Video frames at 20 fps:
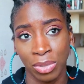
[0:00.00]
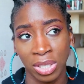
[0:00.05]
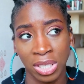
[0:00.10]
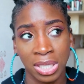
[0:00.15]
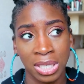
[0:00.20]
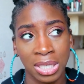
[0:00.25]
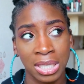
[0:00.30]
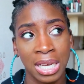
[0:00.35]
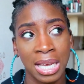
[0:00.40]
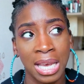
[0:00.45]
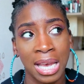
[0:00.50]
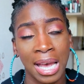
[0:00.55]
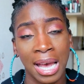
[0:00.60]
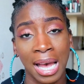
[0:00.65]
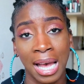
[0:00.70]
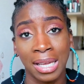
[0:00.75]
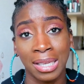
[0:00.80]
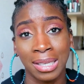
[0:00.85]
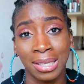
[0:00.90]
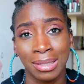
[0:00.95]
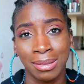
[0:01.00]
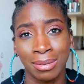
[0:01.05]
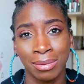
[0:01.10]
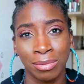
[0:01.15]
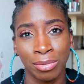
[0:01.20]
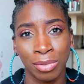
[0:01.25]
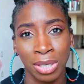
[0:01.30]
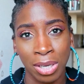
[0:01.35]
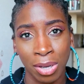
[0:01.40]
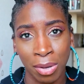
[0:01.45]
which I
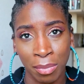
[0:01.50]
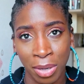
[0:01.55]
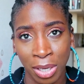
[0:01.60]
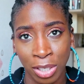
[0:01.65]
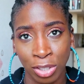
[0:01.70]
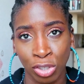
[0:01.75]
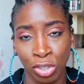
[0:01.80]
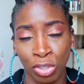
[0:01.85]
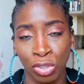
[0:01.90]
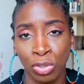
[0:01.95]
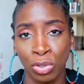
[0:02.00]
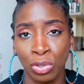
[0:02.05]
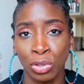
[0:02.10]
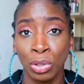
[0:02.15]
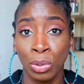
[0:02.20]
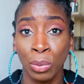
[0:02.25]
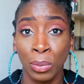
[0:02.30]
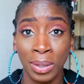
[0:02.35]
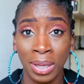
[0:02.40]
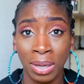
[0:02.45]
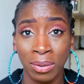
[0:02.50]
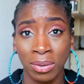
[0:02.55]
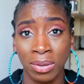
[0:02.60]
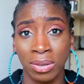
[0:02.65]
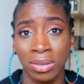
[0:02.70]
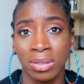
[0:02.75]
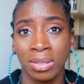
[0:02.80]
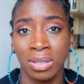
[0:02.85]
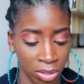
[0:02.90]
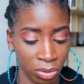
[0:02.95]
recommend you to slow down
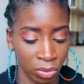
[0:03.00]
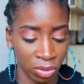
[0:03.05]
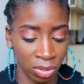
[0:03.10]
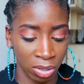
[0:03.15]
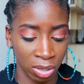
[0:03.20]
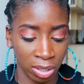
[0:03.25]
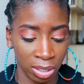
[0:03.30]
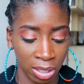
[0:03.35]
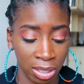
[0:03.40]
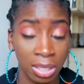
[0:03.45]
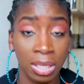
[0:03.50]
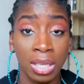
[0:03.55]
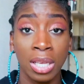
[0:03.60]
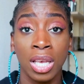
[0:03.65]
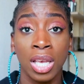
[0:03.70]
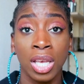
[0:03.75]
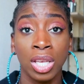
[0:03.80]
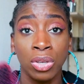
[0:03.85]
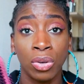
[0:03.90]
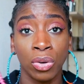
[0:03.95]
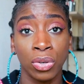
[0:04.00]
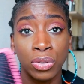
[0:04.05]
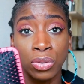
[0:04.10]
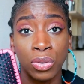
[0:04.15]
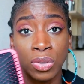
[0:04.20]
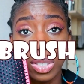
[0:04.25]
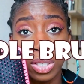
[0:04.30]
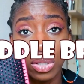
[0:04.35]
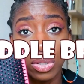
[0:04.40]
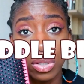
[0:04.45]
on when you're starting, you
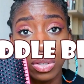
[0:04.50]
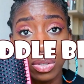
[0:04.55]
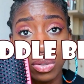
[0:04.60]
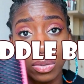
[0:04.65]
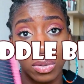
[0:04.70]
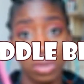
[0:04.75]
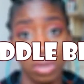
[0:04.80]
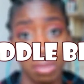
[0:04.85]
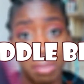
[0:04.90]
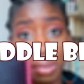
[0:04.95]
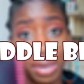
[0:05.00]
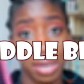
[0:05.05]
also need to use a